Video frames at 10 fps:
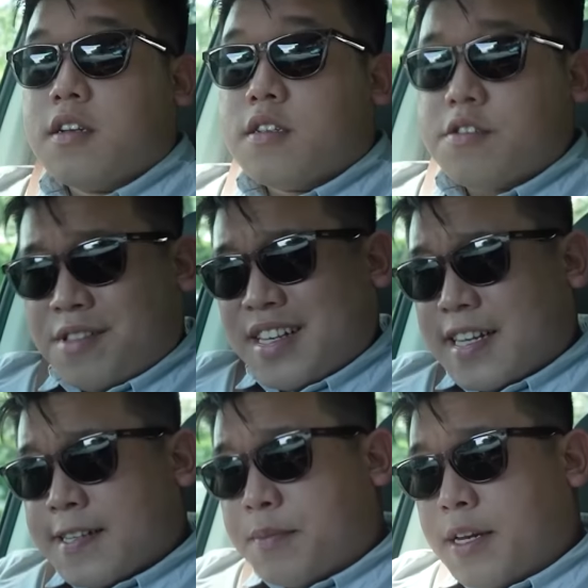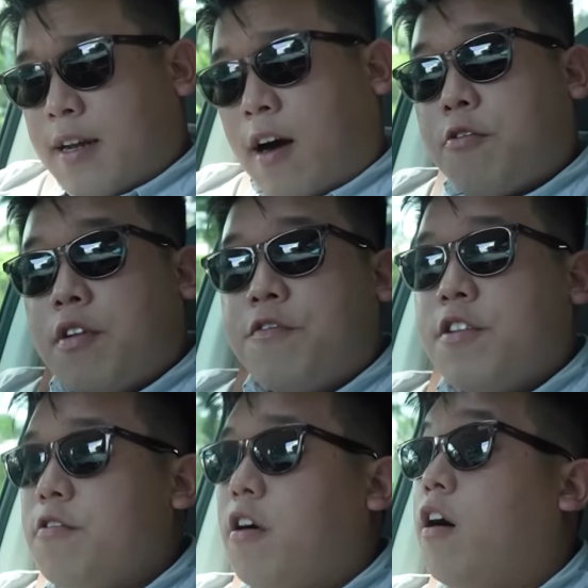So this has been our
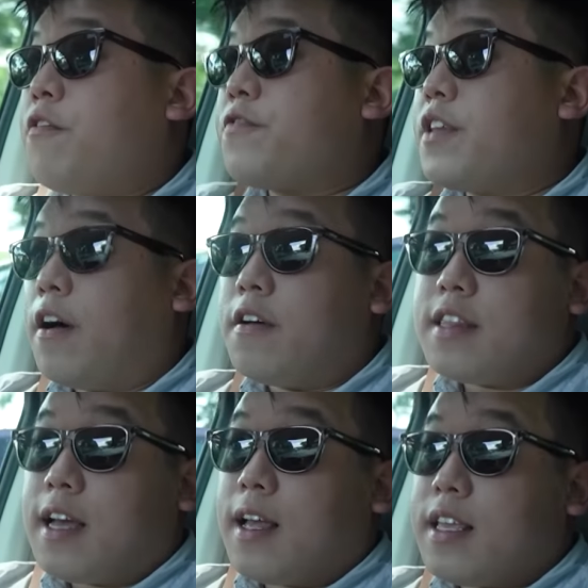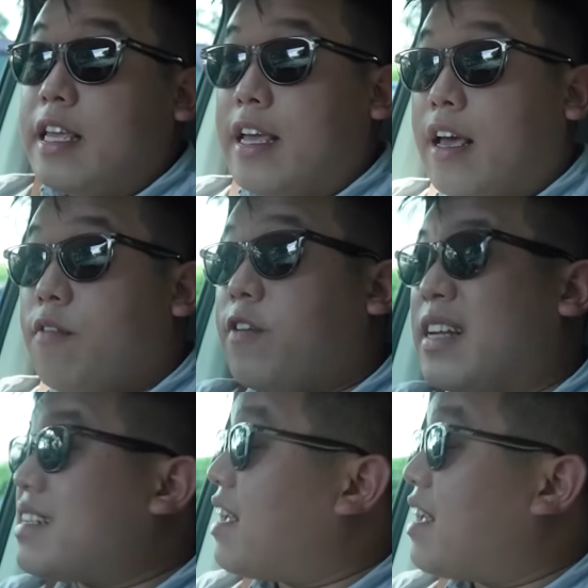review of the Honda E Advance,